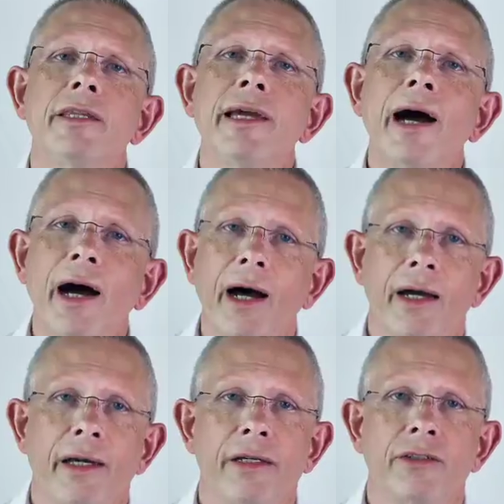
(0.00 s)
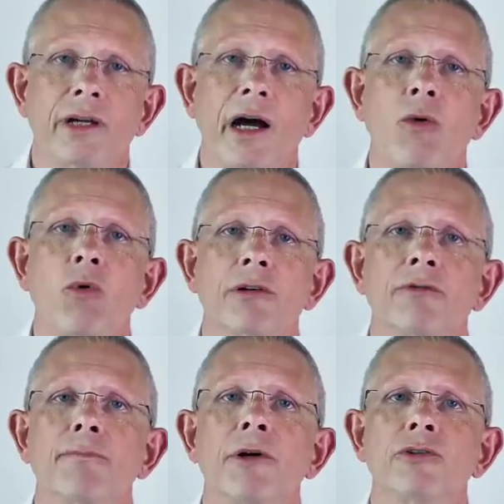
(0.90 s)
The eyes are one
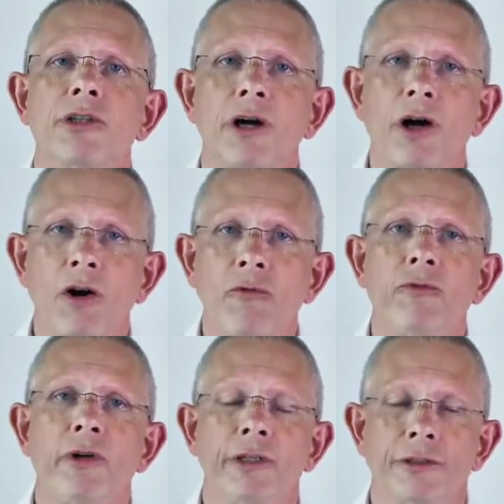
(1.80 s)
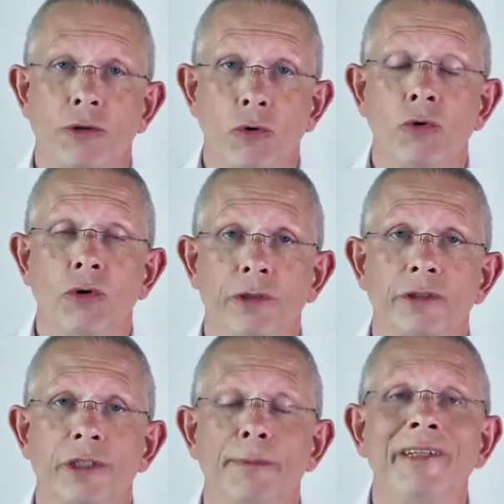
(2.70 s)
of the most obvious
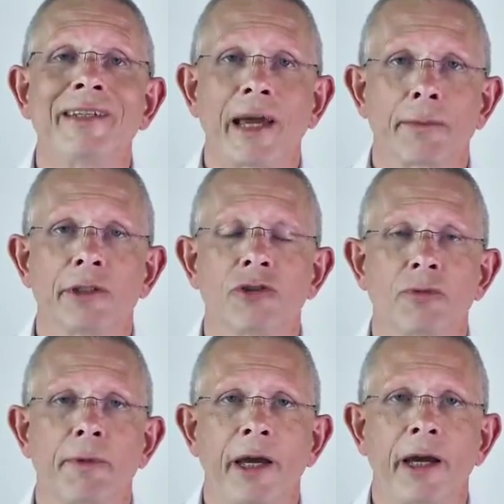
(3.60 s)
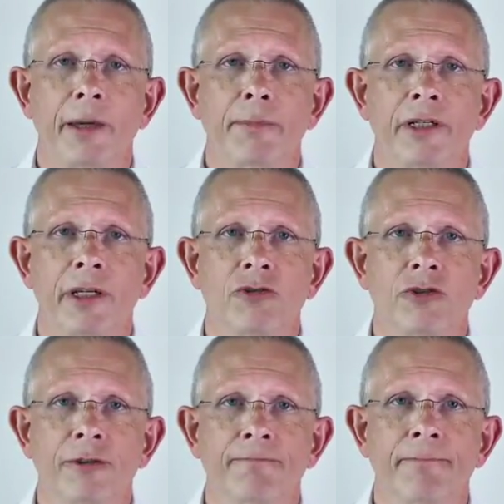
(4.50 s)
organs to be damaged by
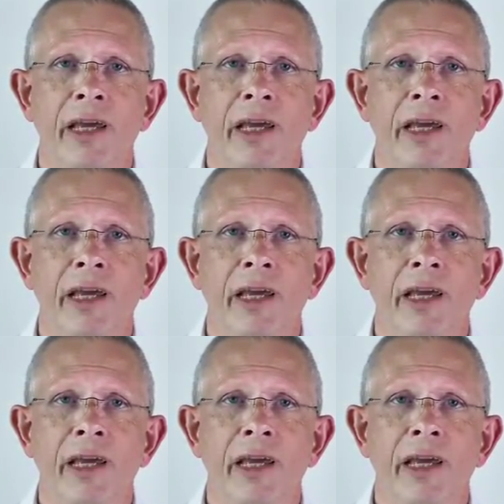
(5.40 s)
hypertension.